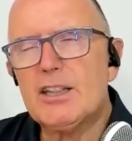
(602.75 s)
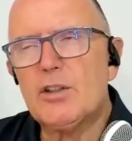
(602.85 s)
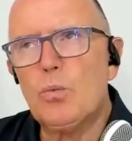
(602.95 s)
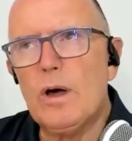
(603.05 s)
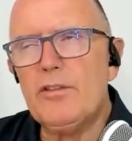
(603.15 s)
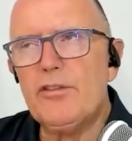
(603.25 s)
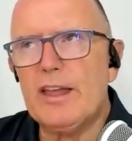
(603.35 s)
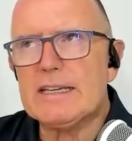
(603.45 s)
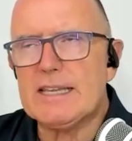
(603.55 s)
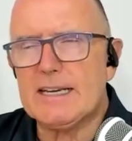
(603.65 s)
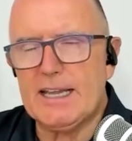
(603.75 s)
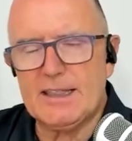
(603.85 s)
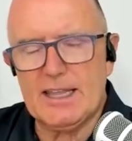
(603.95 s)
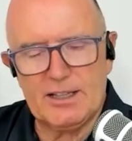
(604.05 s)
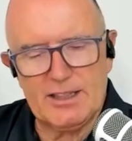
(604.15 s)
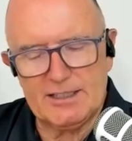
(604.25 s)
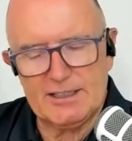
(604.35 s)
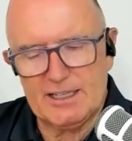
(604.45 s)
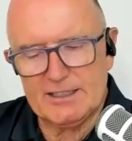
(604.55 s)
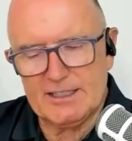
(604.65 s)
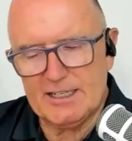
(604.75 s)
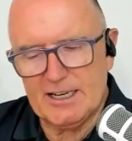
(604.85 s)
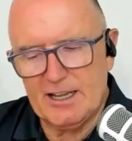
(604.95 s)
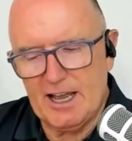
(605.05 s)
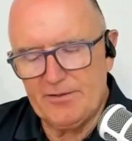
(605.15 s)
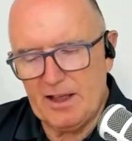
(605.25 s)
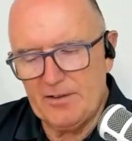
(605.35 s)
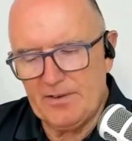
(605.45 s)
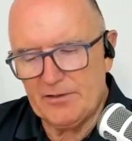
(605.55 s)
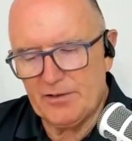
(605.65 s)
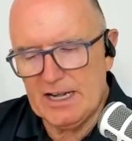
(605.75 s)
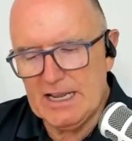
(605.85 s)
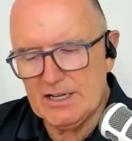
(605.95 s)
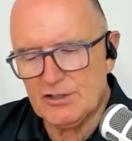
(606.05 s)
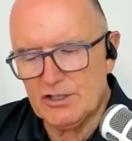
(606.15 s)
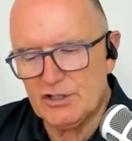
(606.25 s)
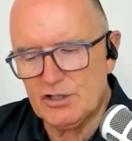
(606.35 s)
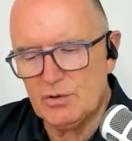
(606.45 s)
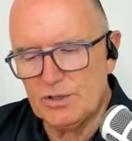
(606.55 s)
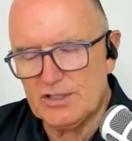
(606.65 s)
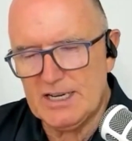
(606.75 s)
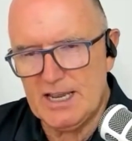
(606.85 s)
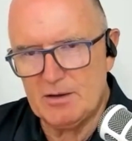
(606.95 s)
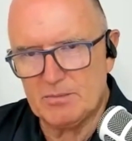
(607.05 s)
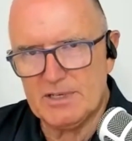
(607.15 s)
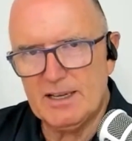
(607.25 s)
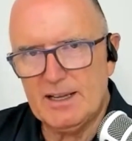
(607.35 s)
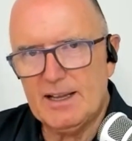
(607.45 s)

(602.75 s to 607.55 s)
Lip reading: One of the things that I found very interesting to do with teams